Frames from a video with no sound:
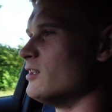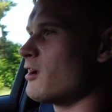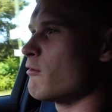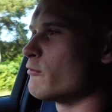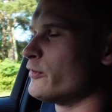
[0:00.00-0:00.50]

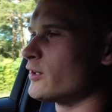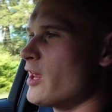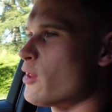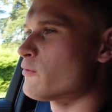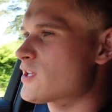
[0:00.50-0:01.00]
everything
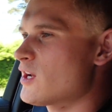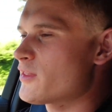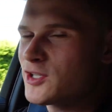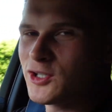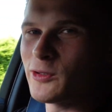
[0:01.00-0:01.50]
like. Obviously, like
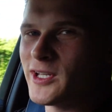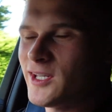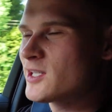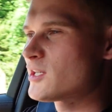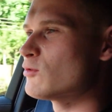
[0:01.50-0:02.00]
the stock
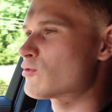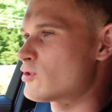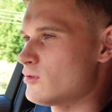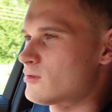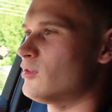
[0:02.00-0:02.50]
ECU is
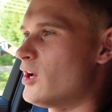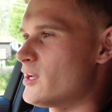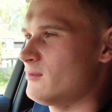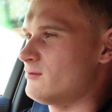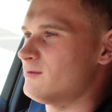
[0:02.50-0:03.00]
good. Like
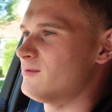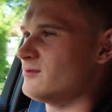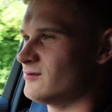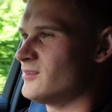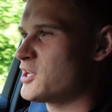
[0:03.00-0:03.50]

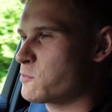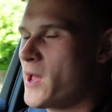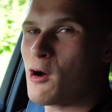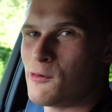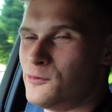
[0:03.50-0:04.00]
it's
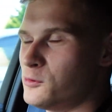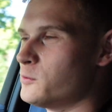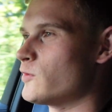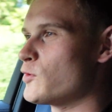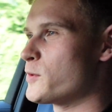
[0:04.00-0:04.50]
powerful, and
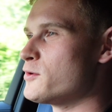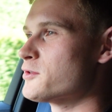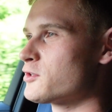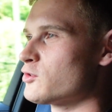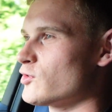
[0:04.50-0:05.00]
with a
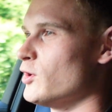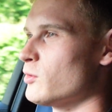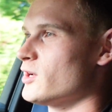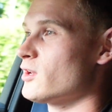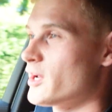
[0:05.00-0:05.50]
boost
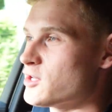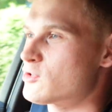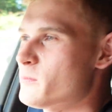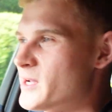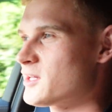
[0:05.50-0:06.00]
controller, like you
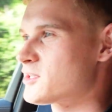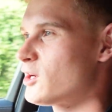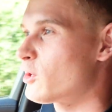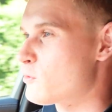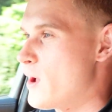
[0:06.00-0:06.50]
can make a
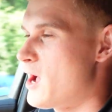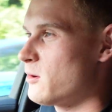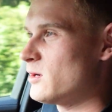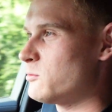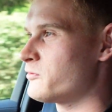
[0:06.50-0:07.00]
ton of
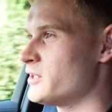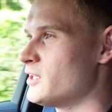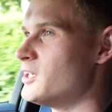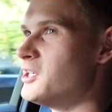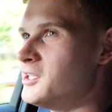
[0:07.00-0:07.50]
power with it
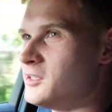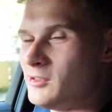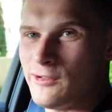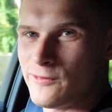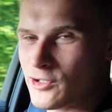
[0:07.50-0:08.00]

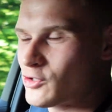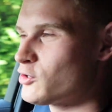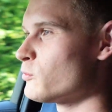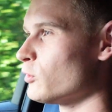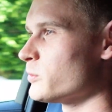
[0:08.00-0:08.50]
if it's
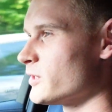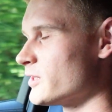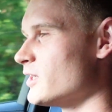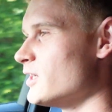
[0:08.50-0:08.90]
tuned properly.